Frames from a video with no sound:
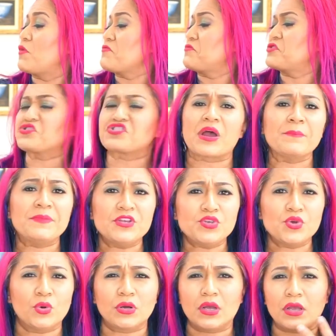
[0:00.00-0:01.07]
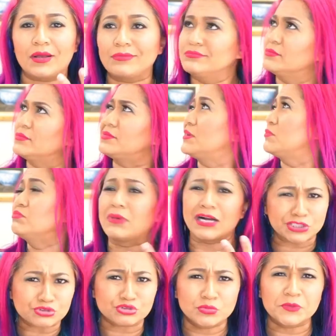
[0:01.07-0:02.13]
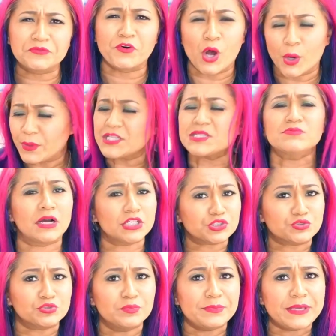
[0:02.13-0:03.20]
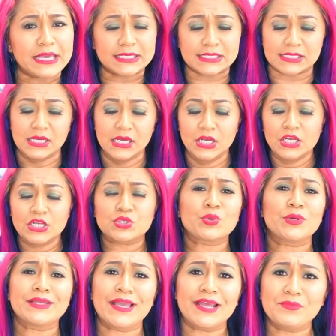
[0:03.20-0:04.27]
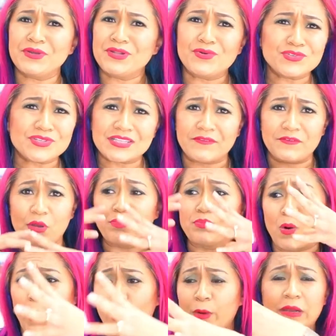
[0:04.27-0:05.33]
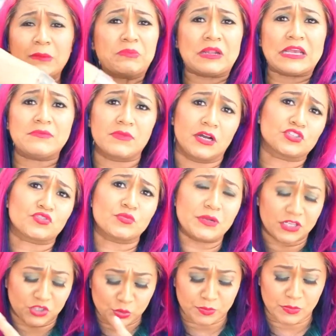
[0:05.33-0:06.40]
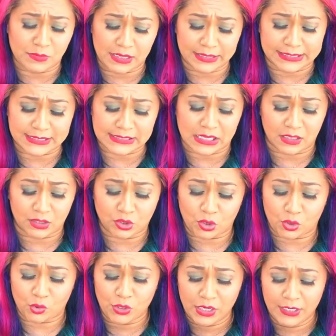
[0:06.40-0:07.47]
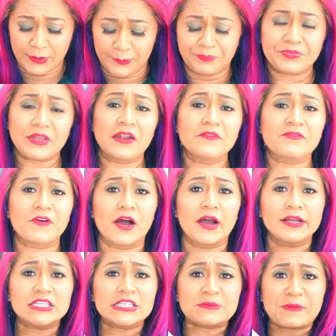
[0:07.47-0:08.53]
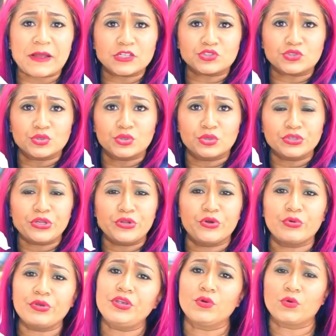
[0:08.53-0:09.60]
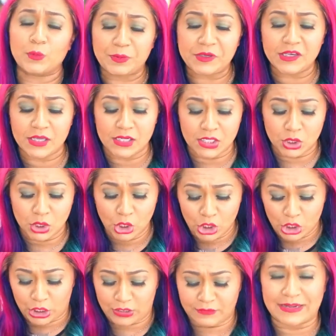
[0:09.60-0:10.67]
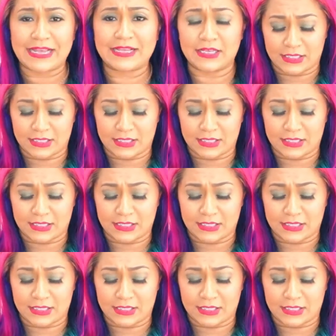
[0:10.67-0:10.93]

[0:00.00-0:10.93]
champignon mushroom, forest mushroom mix. So again, we don't just have your boring plain mushroom in the supermarket. I'll go and find special, you know, European kind of like